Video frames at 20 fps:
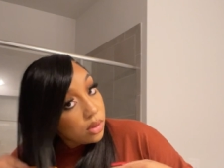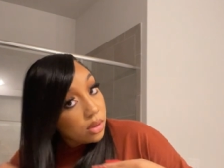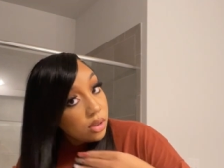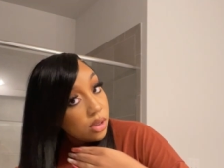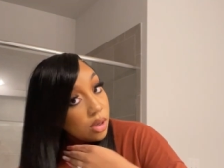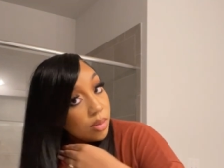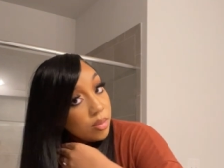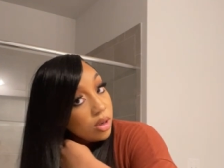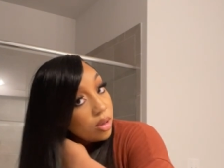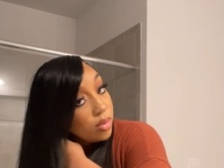
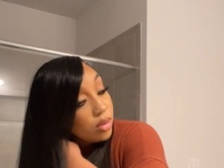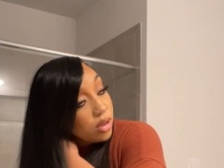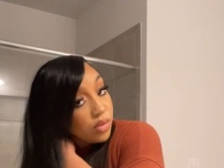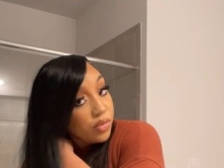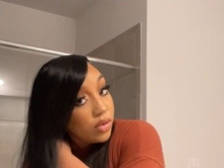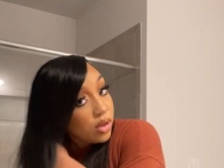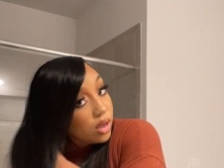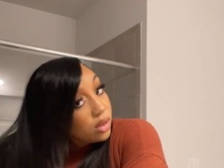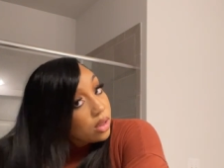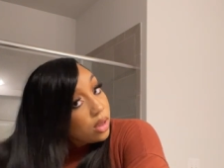Comment down below if
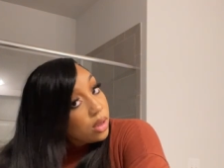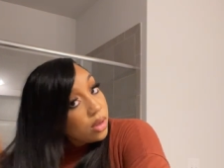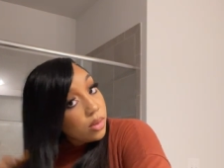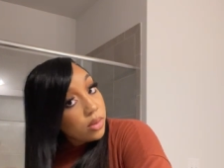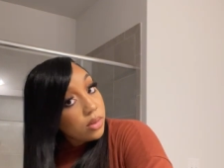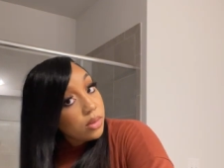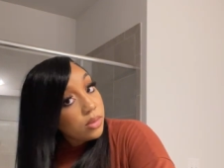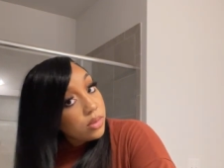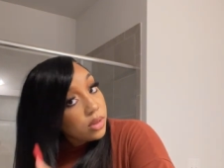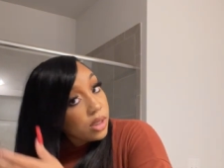y'all think
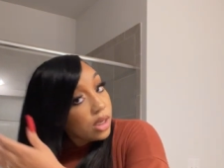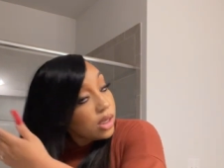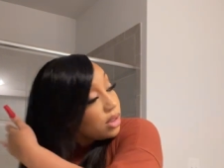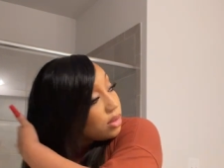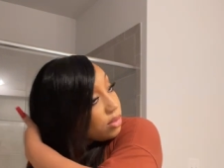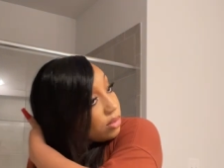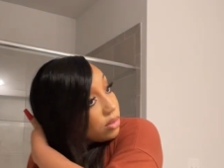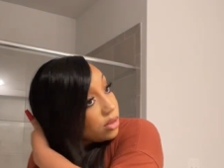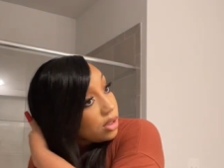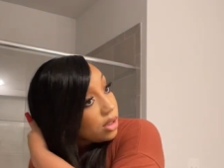what I
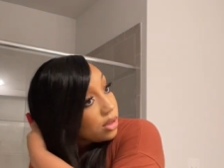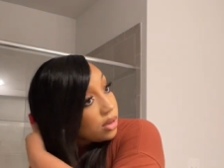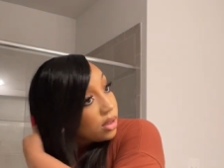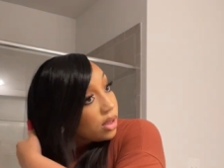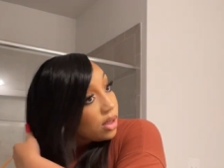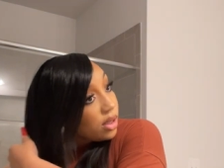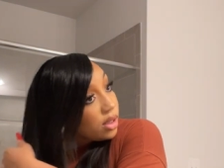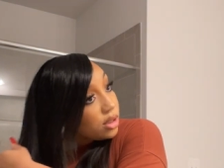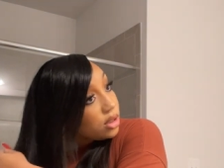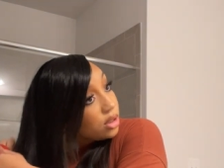what y'all think
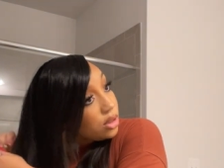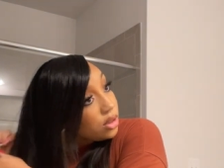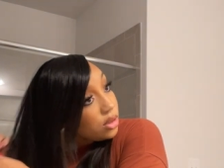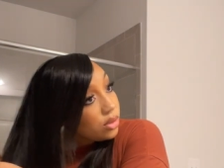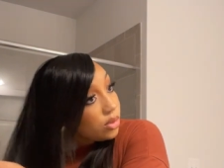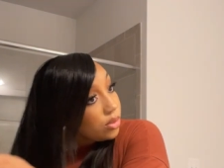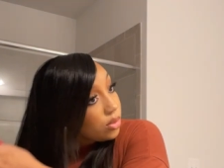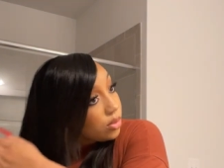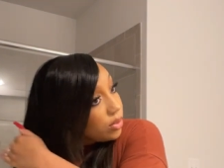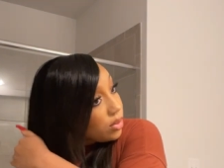I should do.